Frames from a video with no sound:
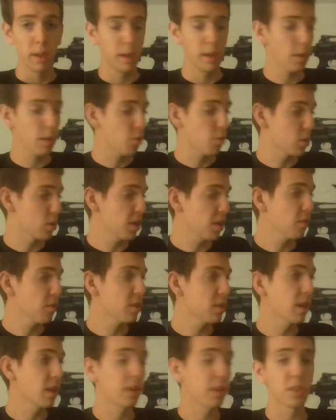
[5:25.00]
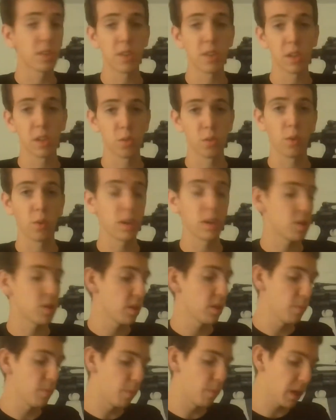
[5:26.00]
Now, of course, everything on this thing is
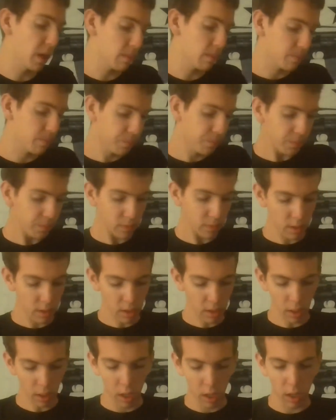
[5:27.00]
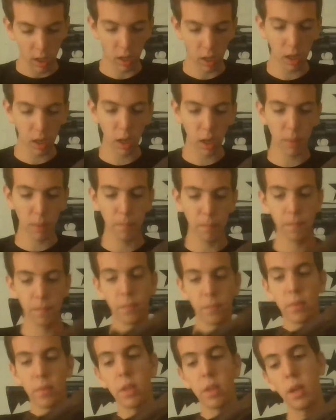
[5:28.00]
rusted, but
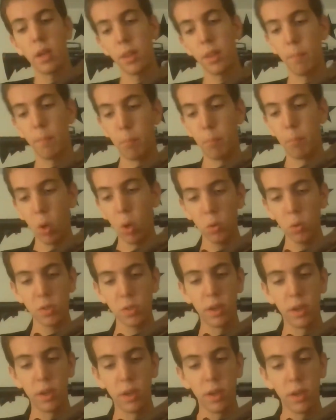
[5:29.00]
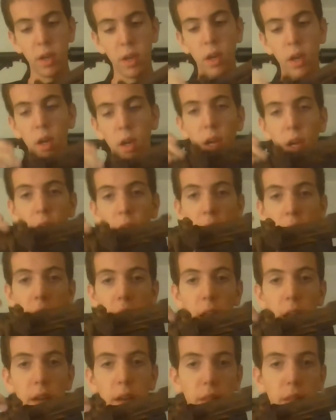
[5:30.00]
the bolt
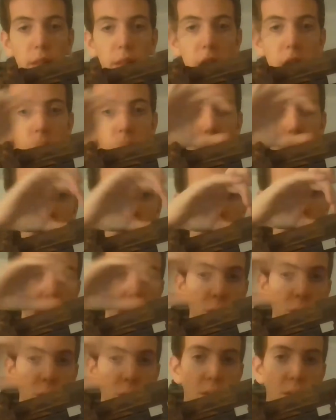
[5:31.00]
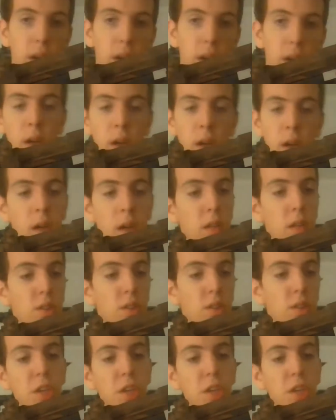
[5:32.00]
and the trunnions
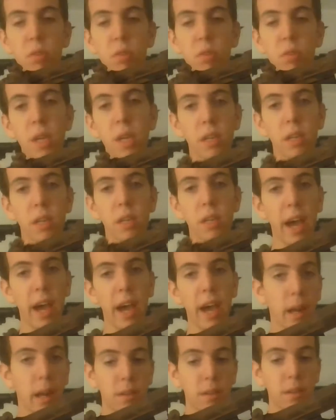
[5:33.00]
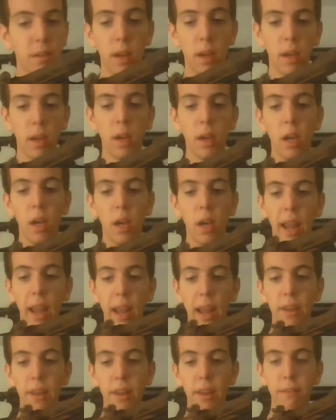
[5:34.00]
seem to be intact.
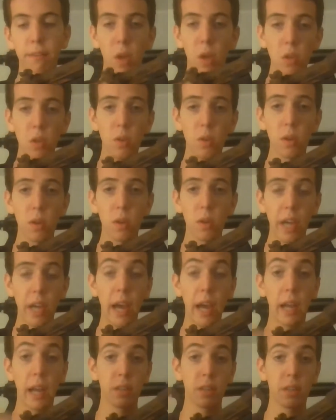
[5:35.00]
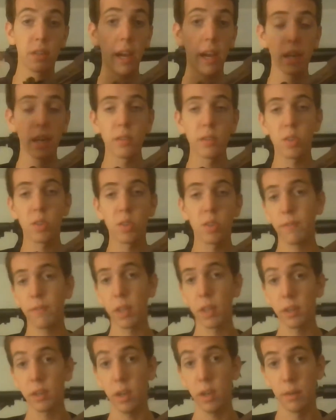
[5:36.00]
And if those are intact, I can
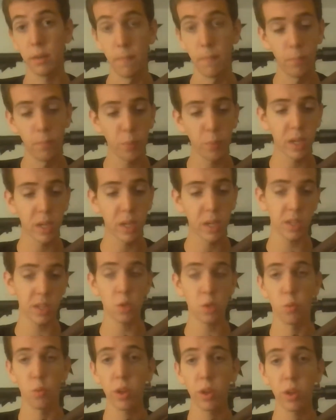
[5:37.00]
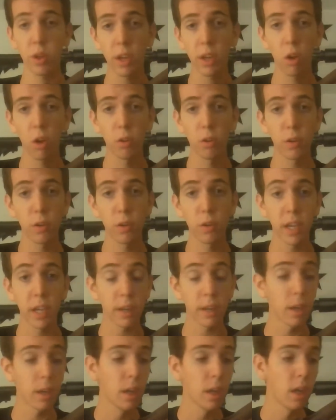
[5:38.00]
save the gun because that's really all you
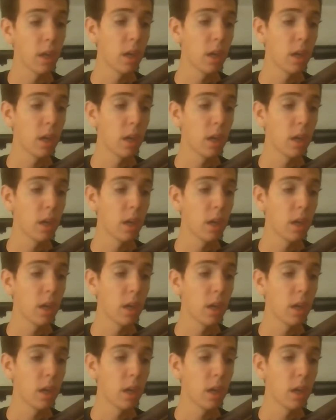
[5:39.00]
need.